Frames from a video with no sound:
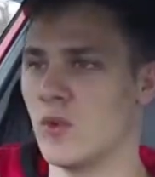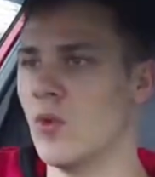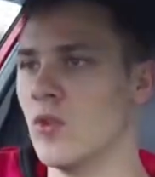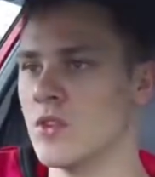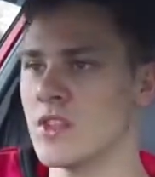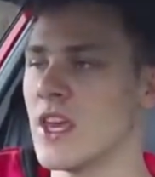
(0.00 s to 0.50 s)

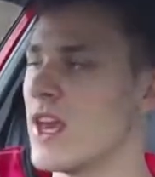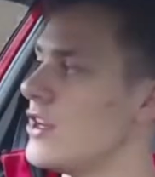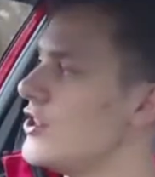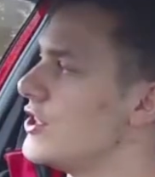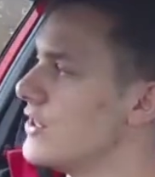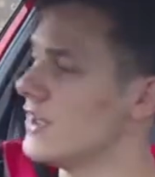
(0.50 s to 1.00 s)
towards the
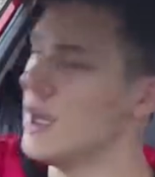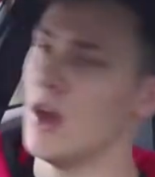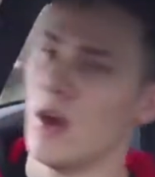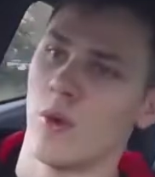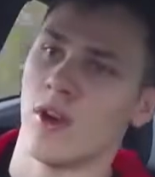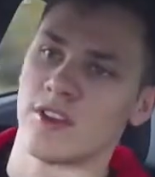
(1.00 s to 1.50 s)
engine,
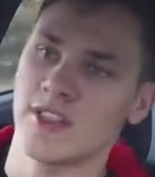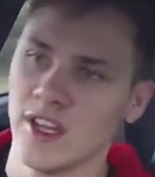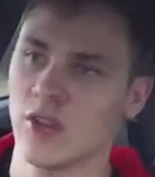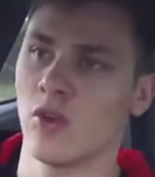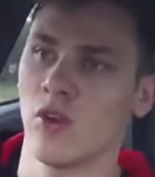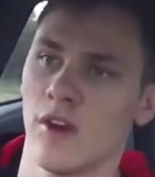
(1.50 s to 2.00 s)
whereas the
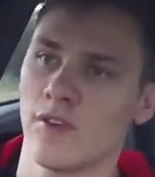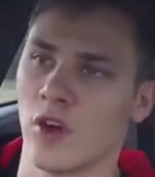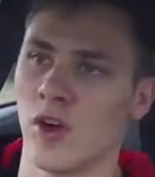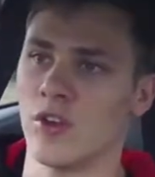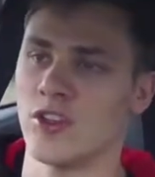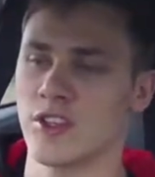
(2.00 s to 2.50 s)
intercooler I've
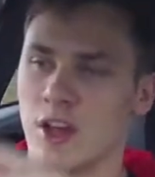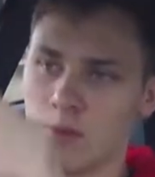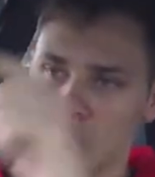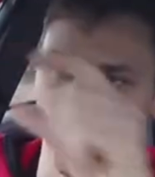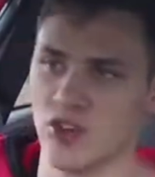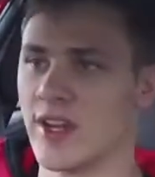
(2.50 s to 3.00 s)
got just
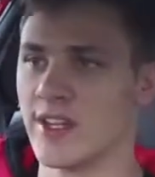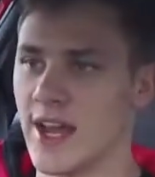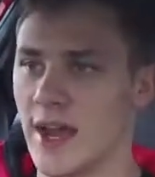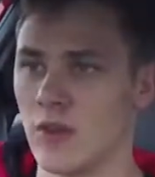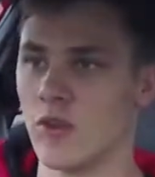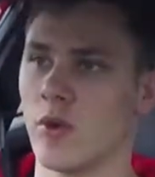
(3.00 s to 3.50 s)
comes straight
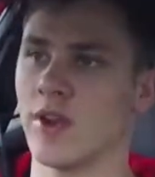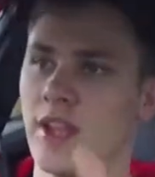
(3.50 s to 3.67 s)
down, so I